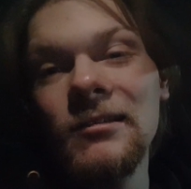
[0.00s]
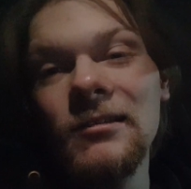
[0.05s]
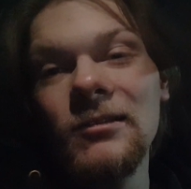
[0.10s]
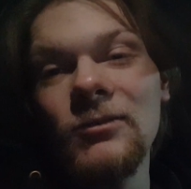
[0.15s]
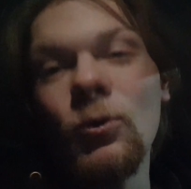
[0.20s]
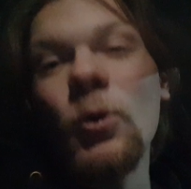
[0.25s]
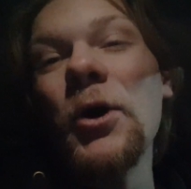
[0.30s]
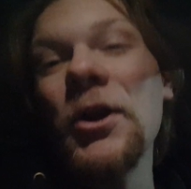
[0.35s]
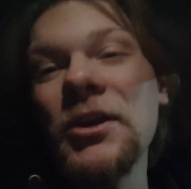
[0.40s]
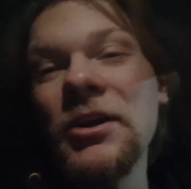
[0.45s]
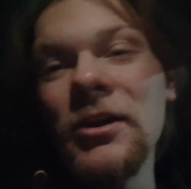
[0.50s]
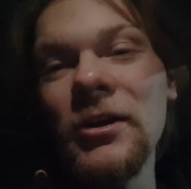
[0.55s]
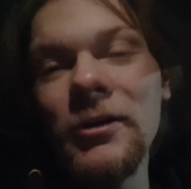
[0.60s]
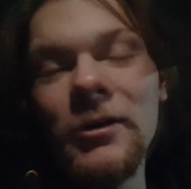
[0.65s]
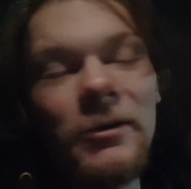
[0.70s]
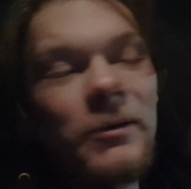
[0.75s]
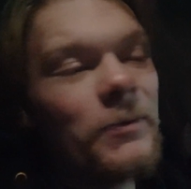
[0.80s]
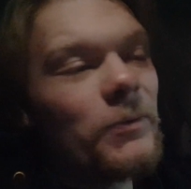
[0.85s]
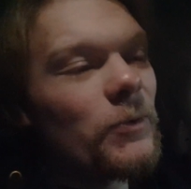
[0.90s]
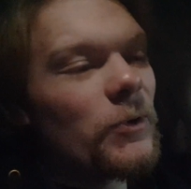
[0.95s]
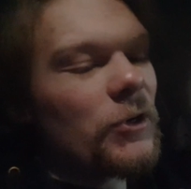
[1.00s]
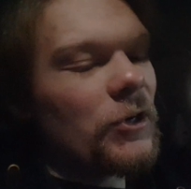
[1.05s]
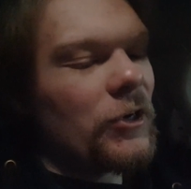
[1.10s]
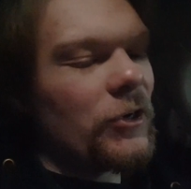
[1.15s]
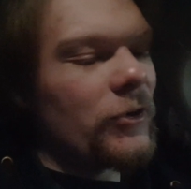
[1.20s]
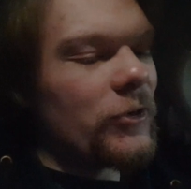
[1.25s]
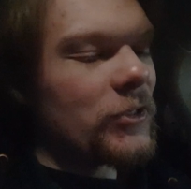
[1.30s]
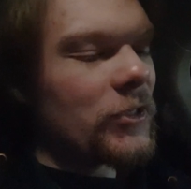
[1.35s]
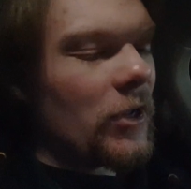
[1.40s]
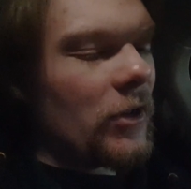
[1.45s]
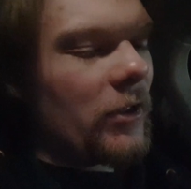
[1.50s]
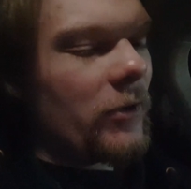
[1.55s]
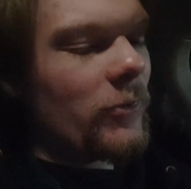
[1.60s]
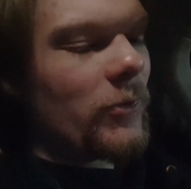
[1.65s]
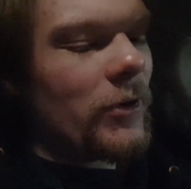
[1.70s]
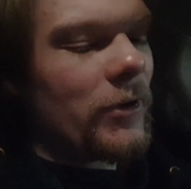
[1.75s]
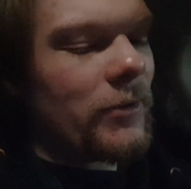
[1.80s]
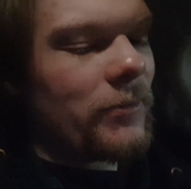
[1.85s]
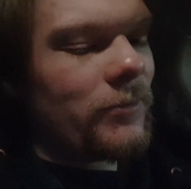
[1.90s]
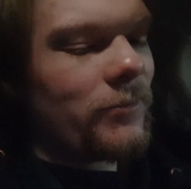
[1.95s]
1 year. 1 year is all I
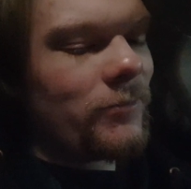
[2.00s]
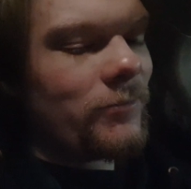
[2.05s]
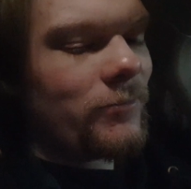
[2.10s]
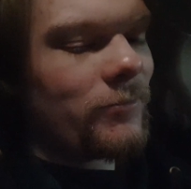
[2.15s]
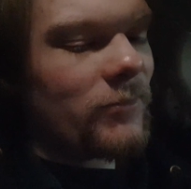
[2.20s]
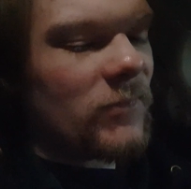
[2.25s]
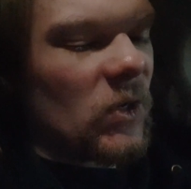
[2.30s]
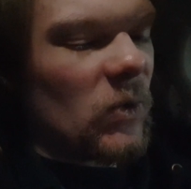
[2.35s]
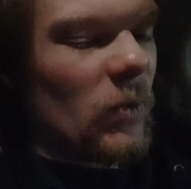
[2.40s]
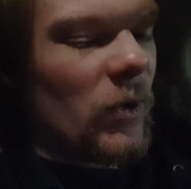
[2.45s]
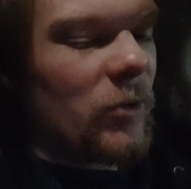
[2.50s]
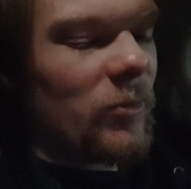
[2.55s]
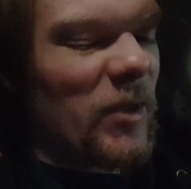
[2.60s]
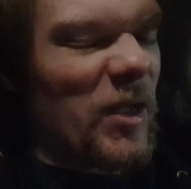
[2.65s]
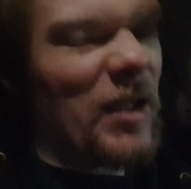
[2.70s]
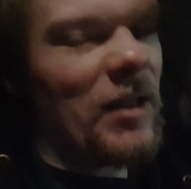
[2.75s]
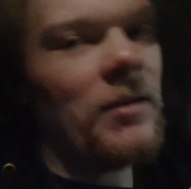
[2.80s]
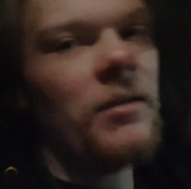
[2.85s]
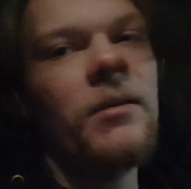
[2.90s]
want. One main.